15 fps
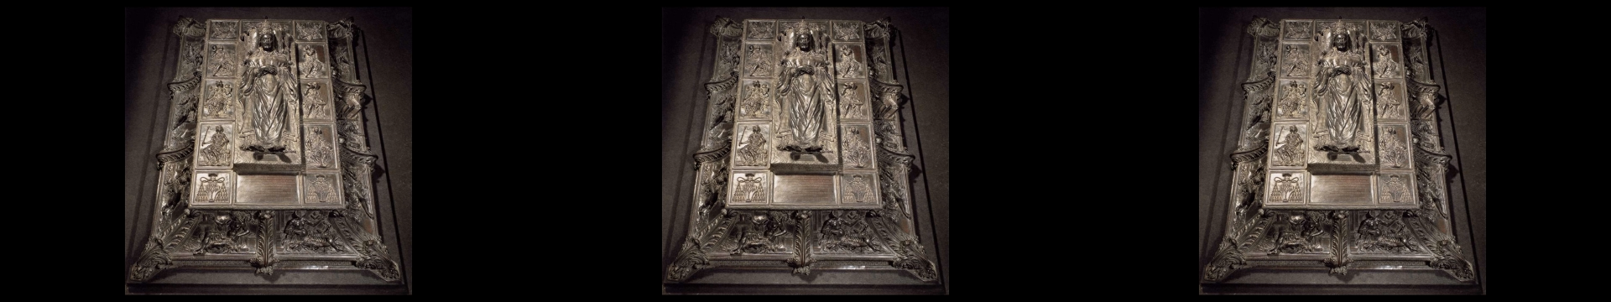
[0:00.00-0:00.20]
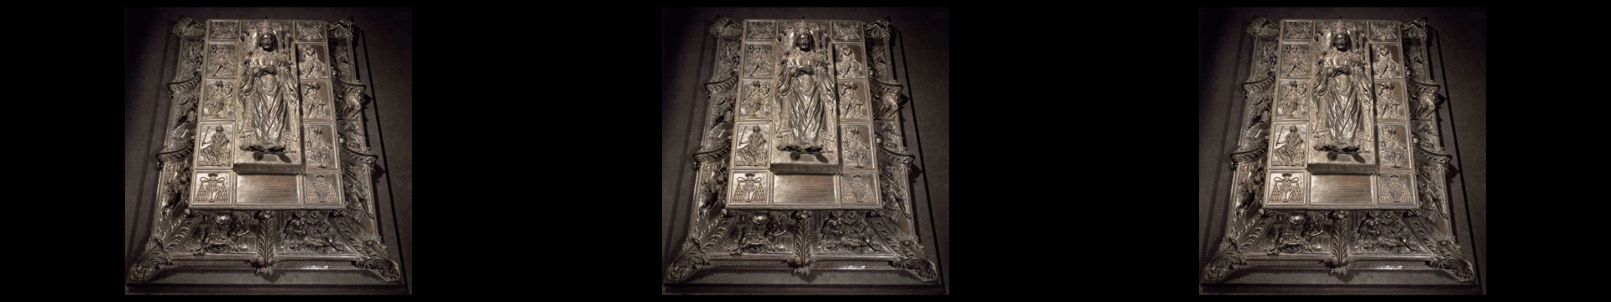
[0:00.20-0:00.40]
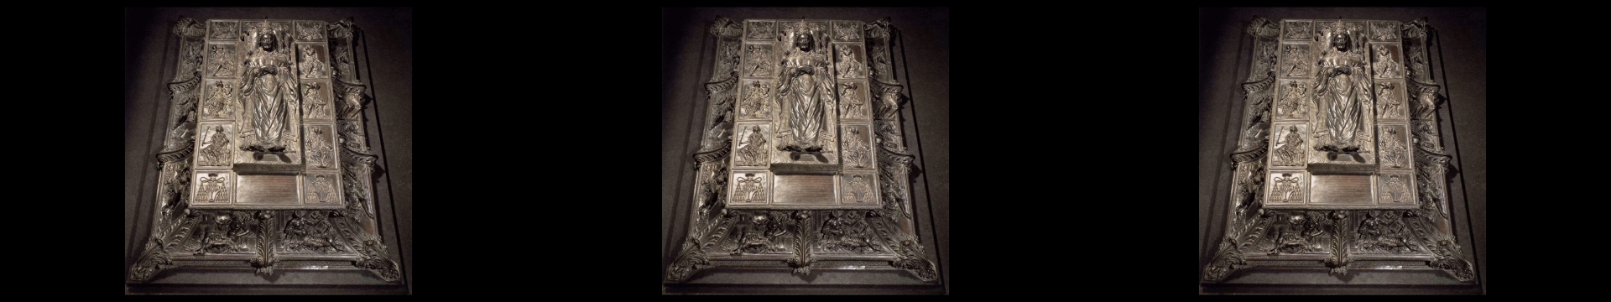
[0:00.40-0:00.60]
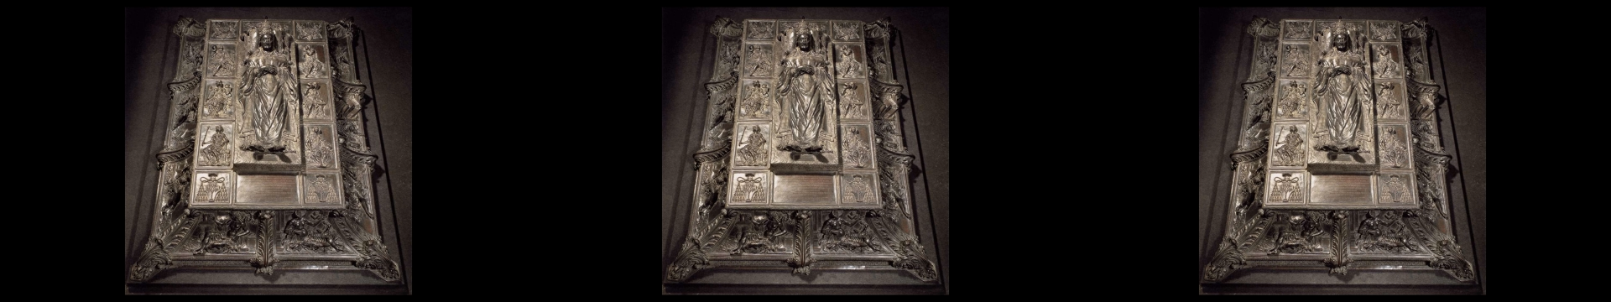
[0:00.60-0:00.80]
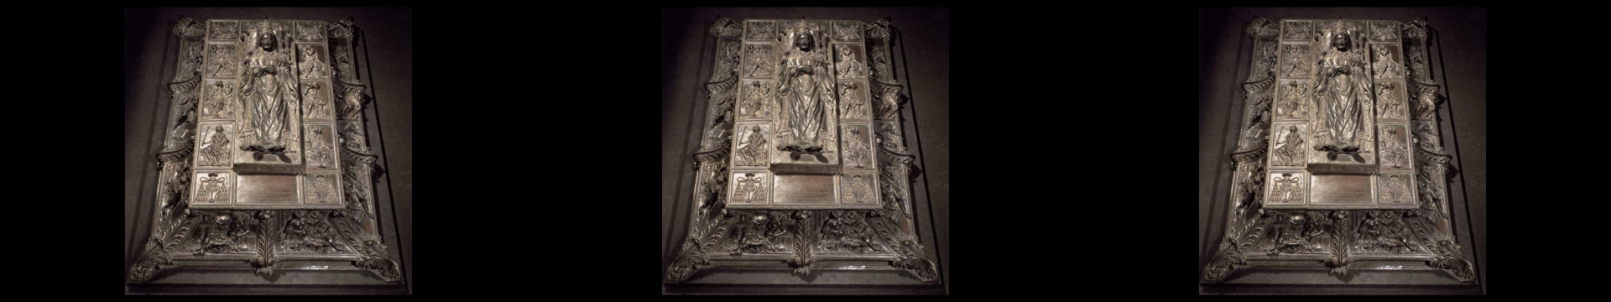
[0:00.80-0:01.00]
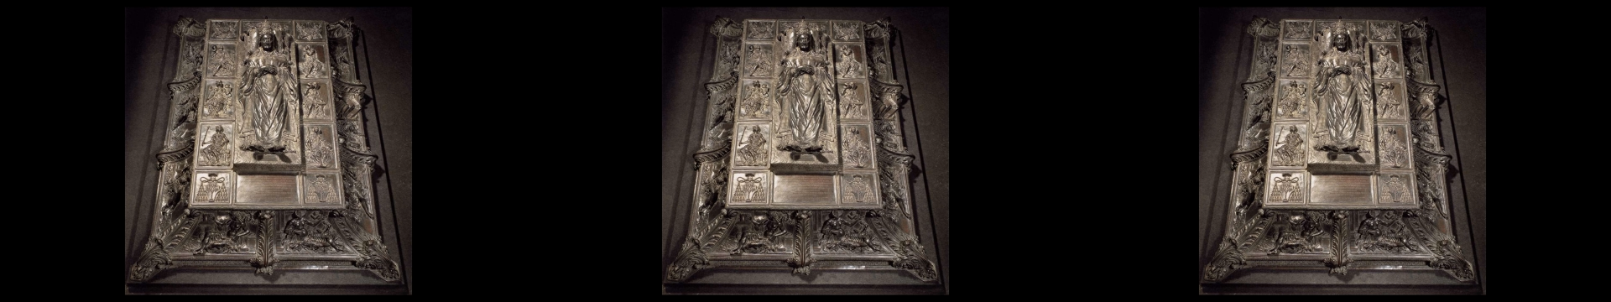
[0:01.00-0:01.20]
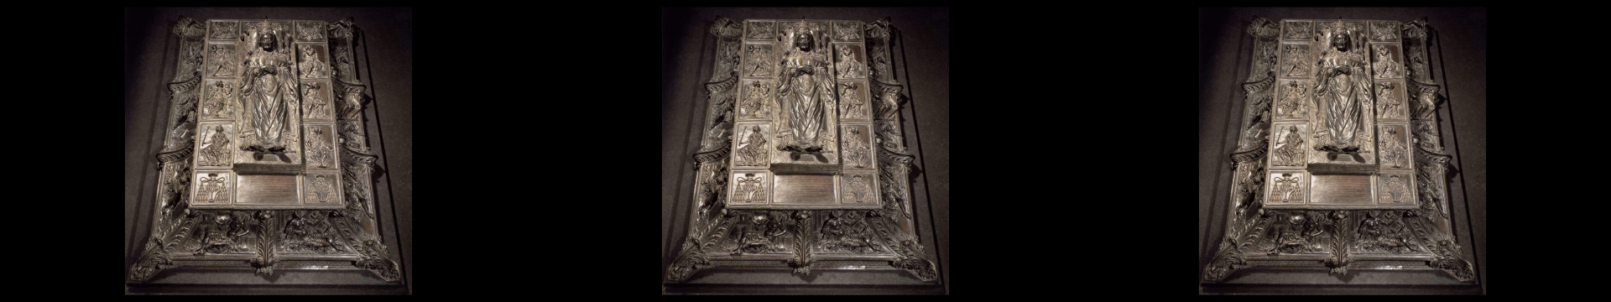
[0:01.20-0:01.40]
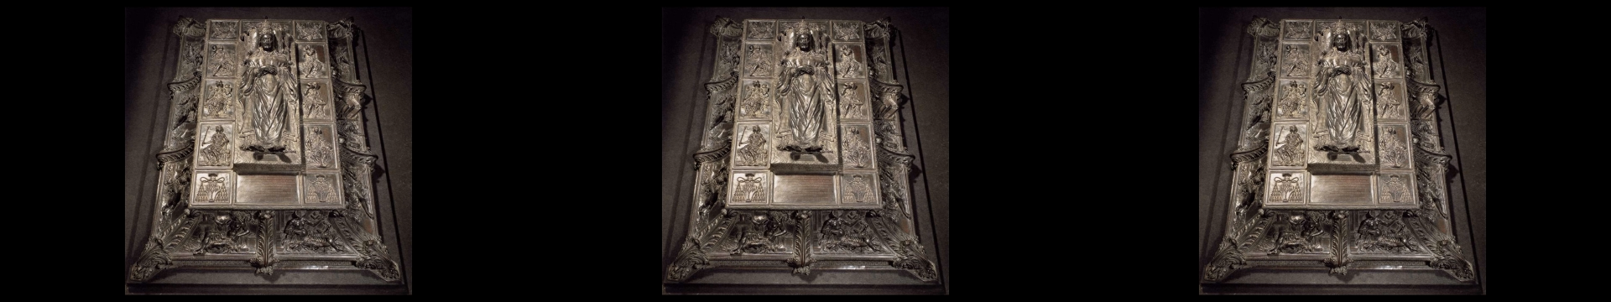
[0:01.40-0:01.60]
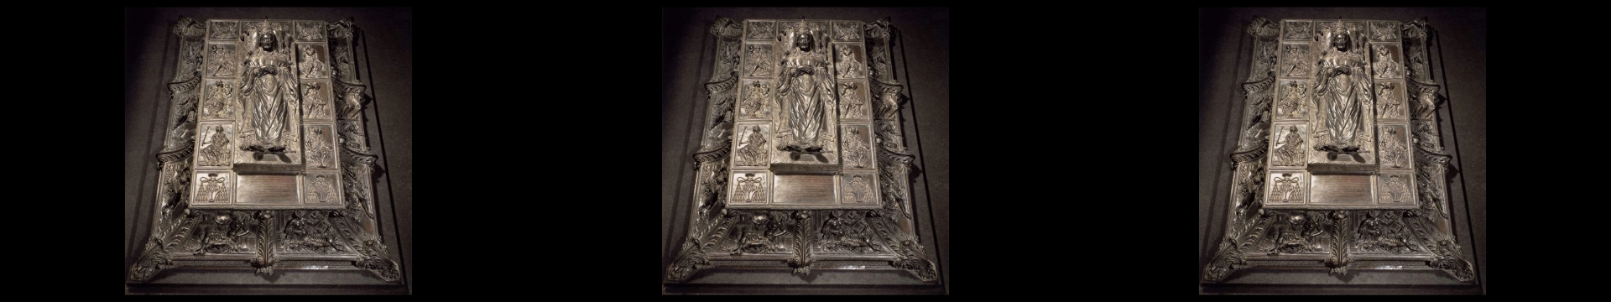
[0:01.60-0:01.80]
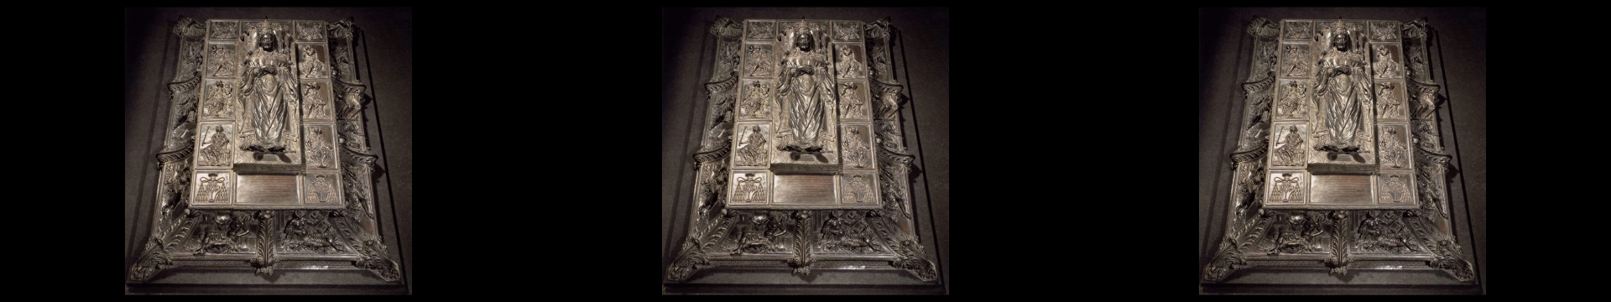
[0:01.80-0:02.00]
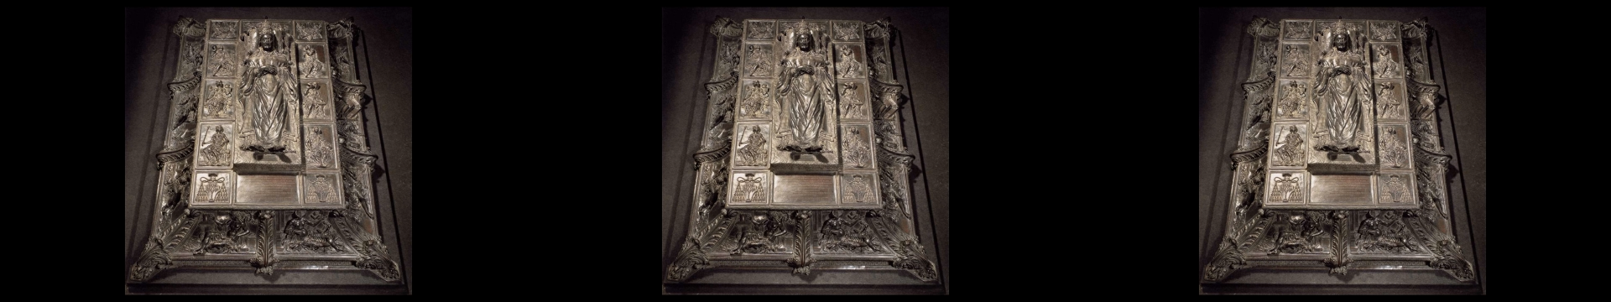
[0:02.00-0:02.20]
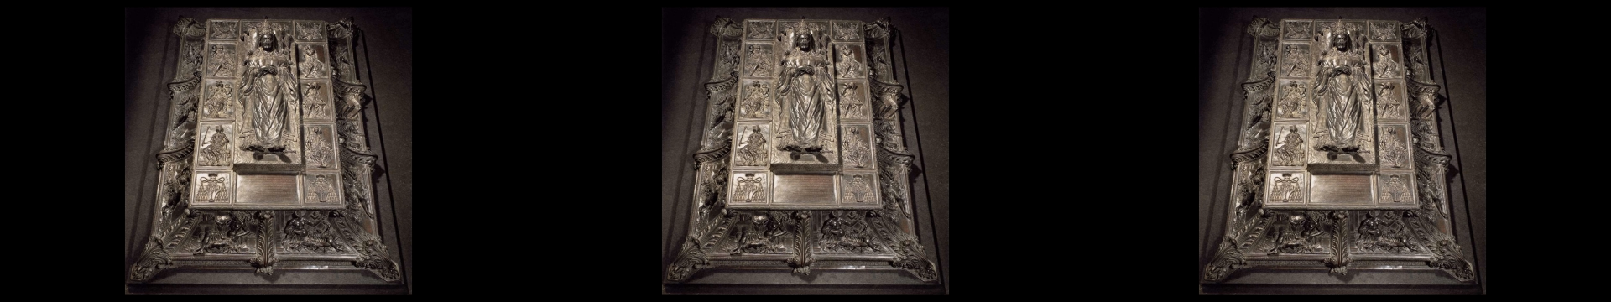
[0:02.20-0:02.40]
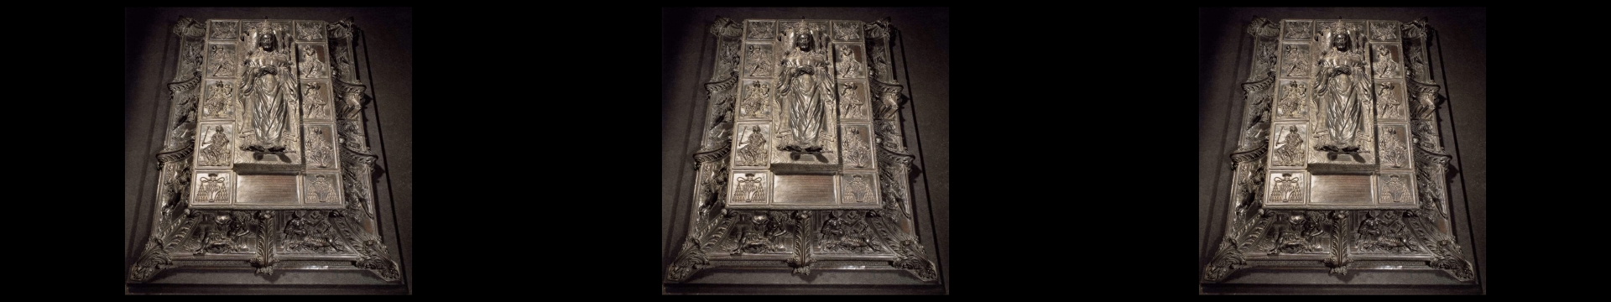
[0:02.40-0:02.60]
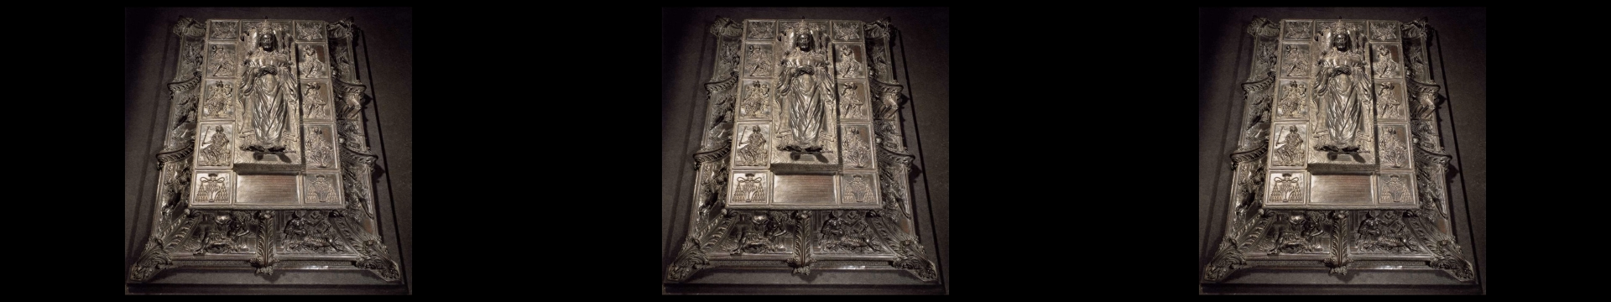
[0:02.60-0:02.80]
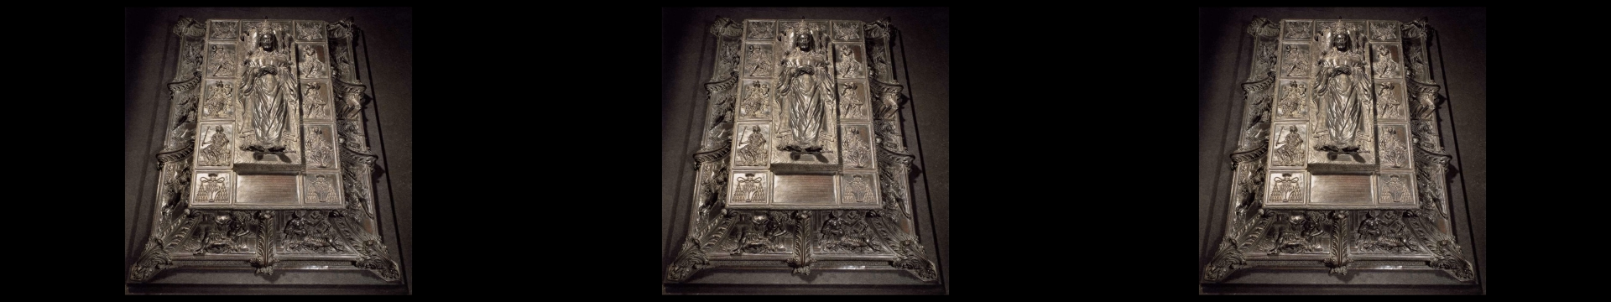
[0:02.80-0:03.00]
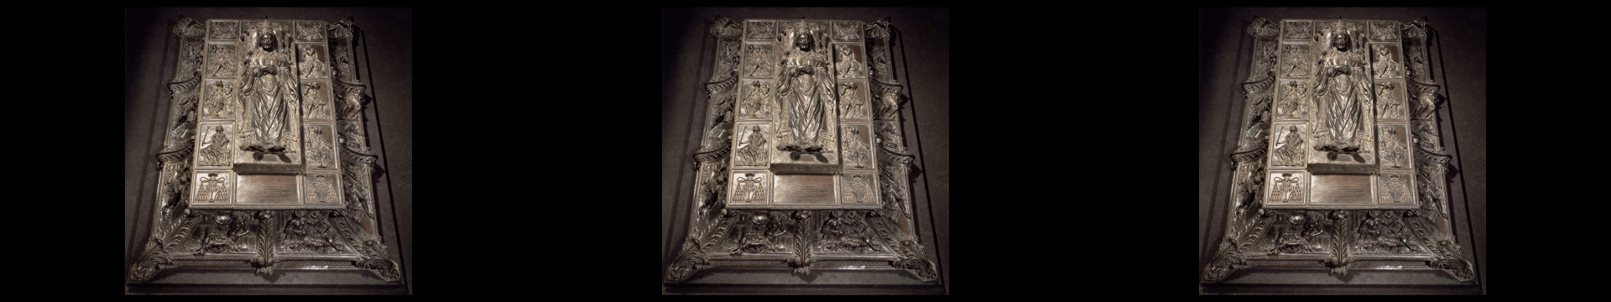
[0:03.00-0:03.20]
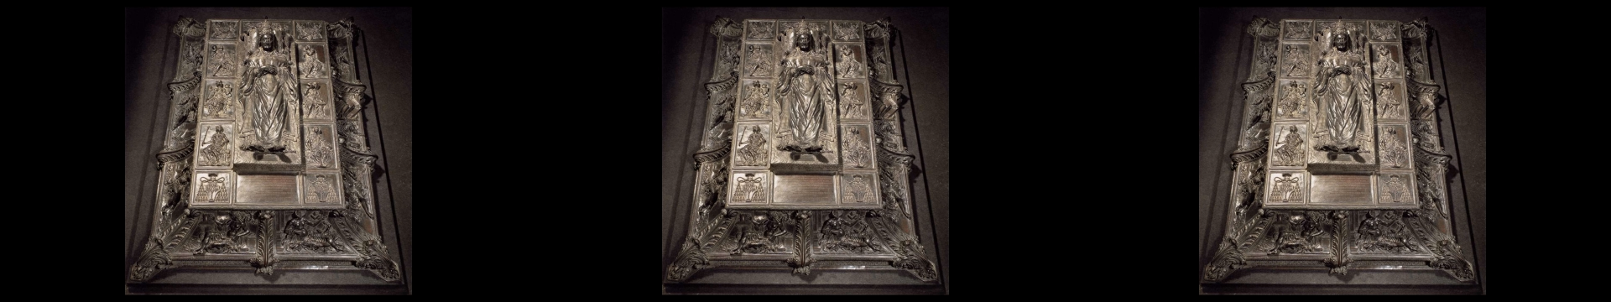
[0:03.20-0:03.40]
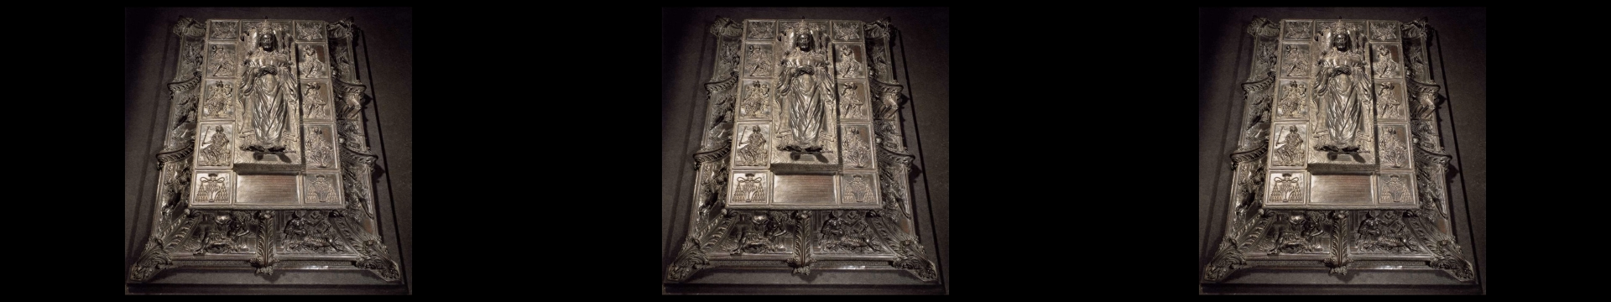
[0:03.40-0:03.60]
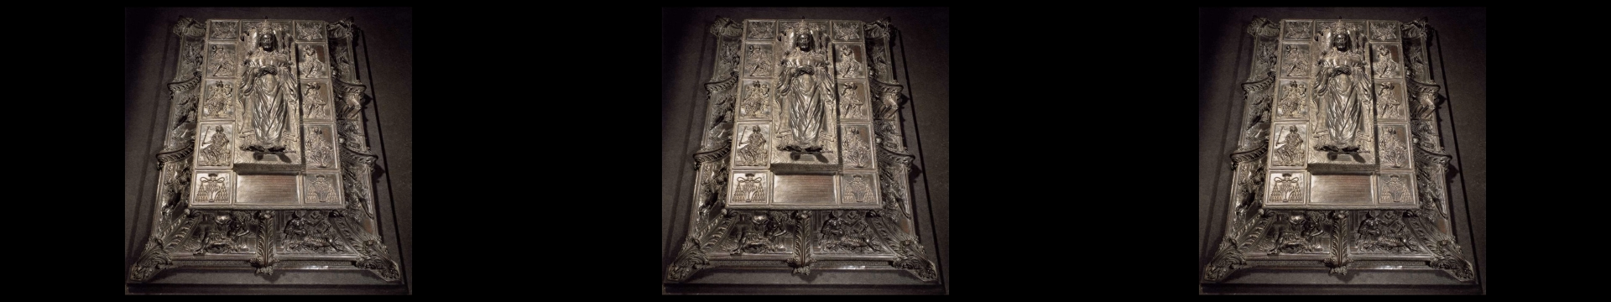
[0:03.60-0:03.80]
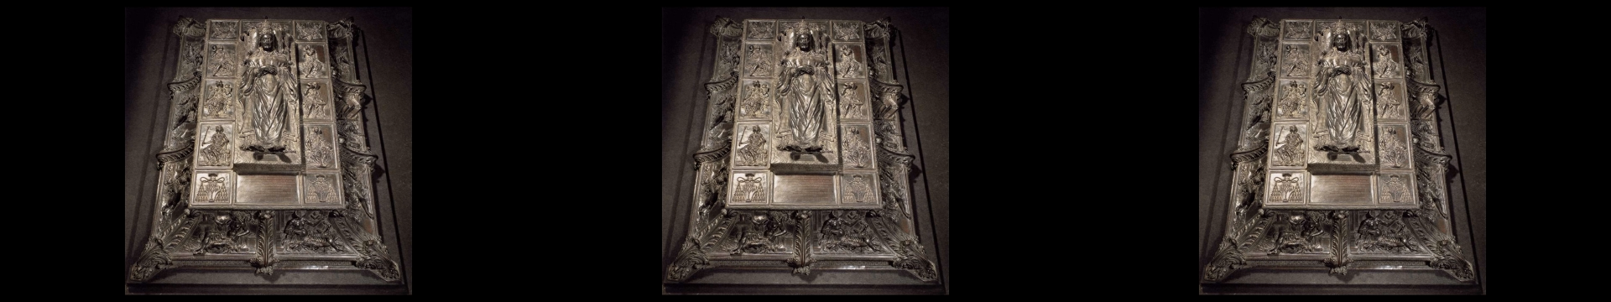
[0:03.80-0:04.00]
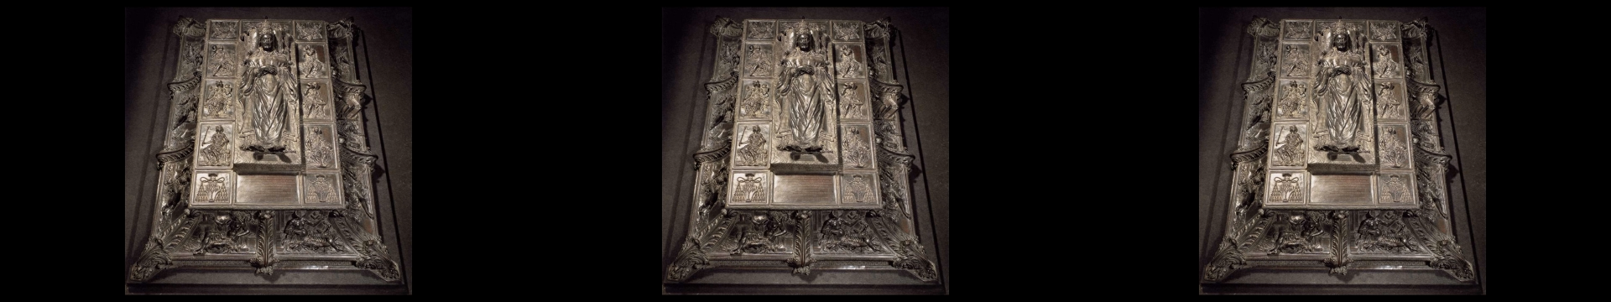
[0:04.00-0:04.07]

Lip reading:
No face is visible, so there are no lips to read.